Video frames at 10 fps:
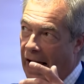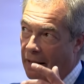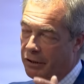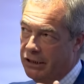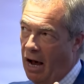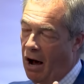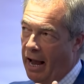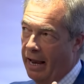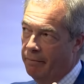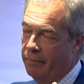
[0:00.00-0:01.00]
at the
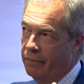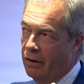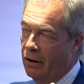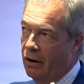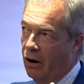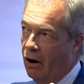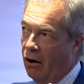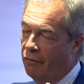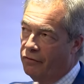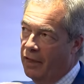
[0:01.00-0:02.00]
time
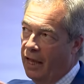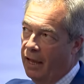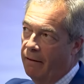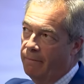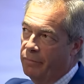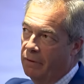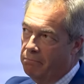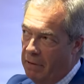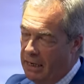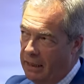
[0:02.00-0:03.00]
of the
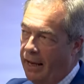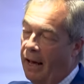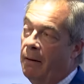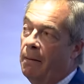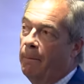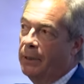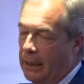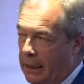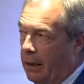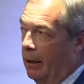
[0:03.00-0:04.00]
media,
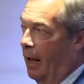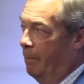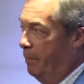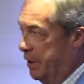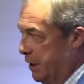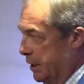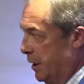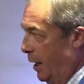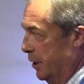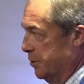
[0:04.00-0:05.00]
political, and business
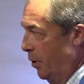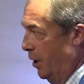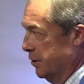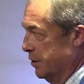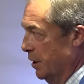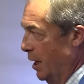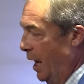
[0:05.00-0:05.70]
class was.